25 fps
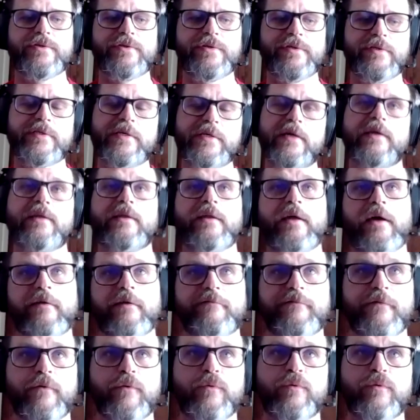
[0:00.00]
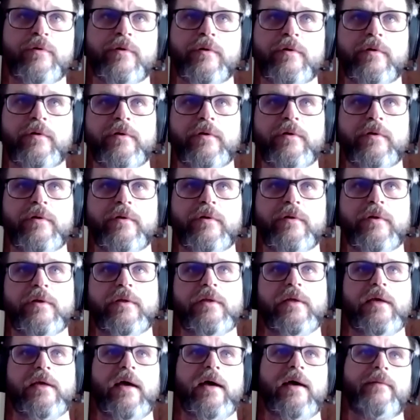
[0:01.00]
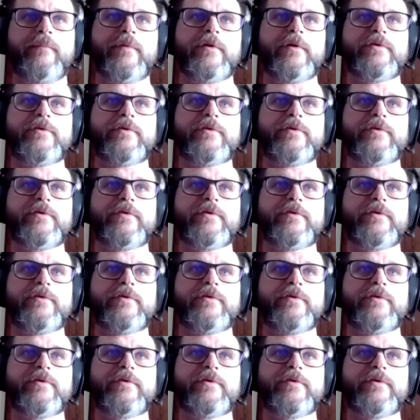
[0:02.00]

take that folder that the admins or